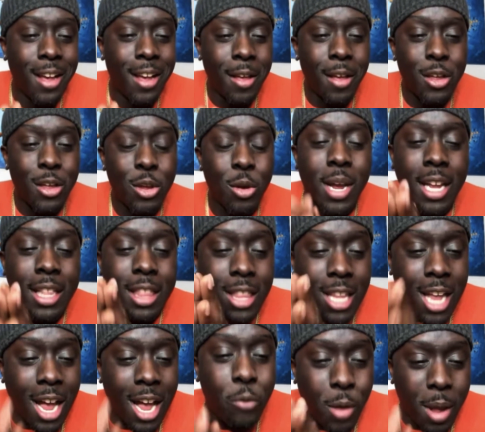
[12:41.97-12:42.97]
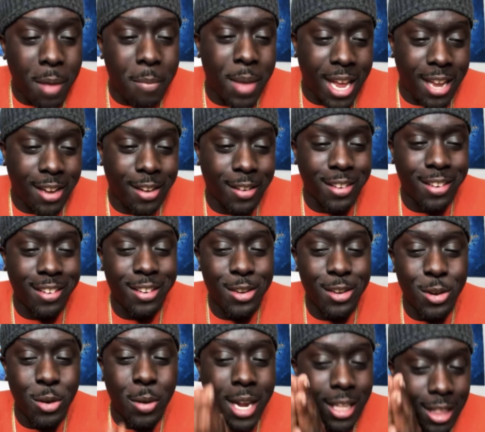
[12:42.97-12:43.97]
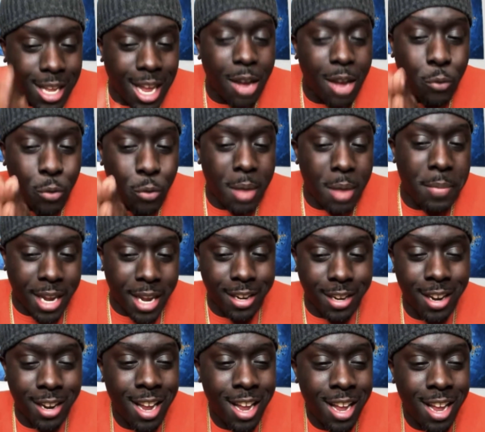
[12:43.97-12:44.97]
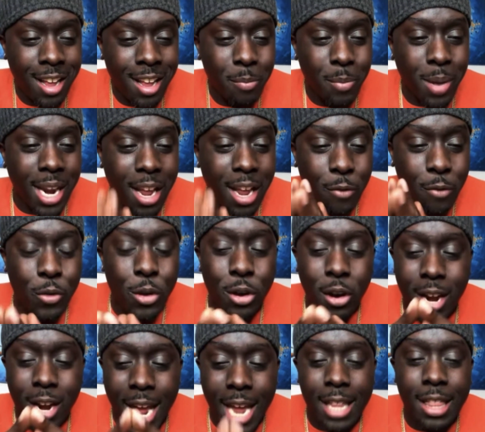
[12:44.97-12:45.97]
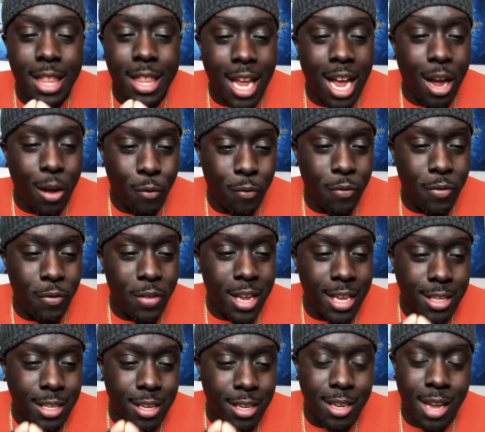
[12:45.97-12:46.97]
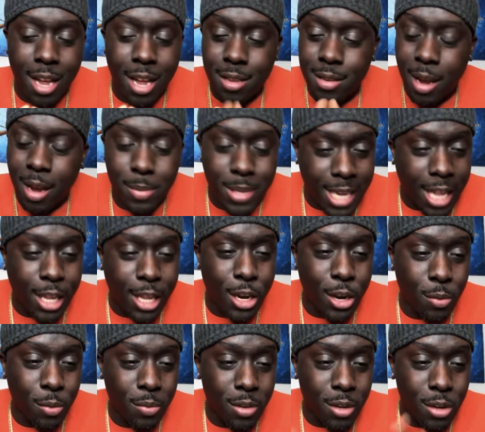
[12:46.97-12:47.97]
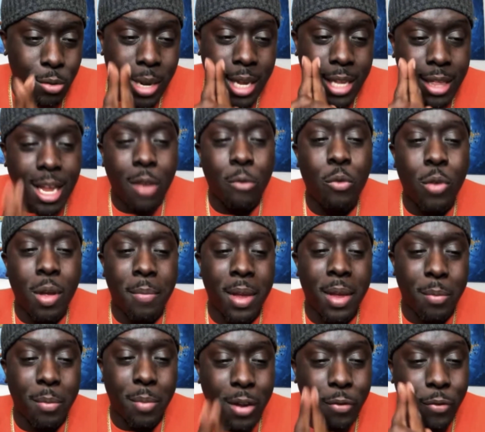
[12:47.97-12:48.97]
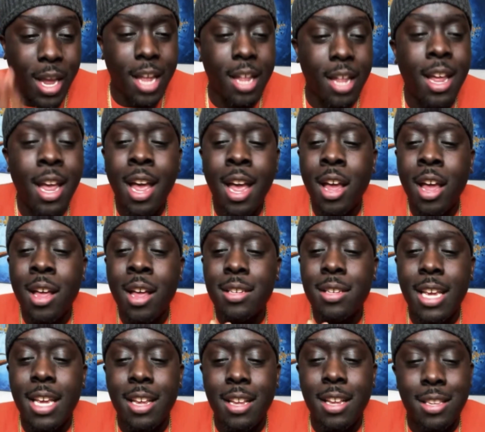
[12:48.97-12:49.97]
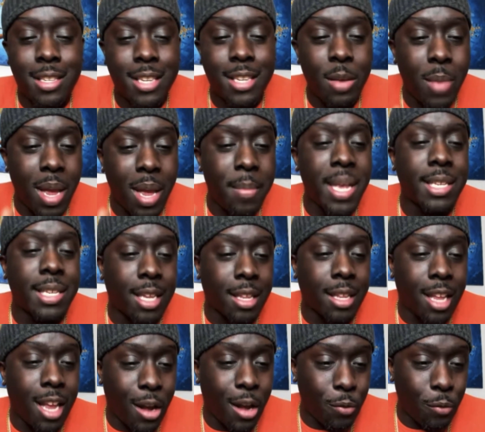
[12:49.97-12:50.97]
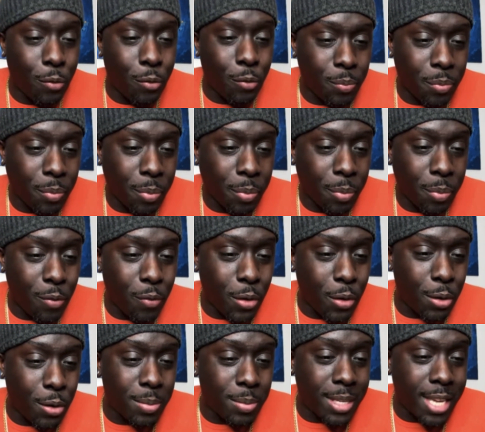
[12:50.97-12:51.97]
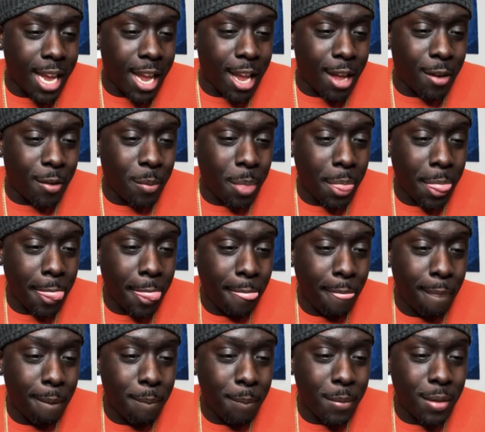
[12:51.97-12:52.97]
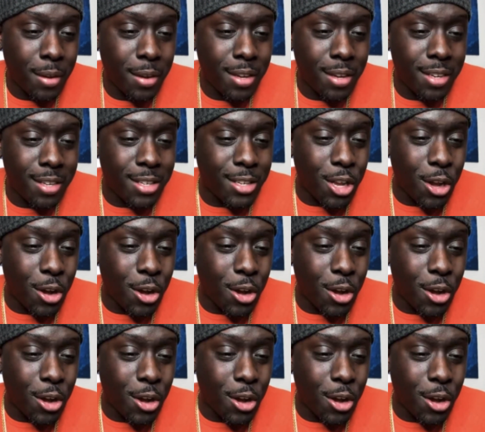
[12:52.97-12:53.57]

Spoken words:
can love women. You can love women, but if you're in love, I'm telling you, you can love women, but if you're in, you see, Mimi's in love. You feel what I'm saying? So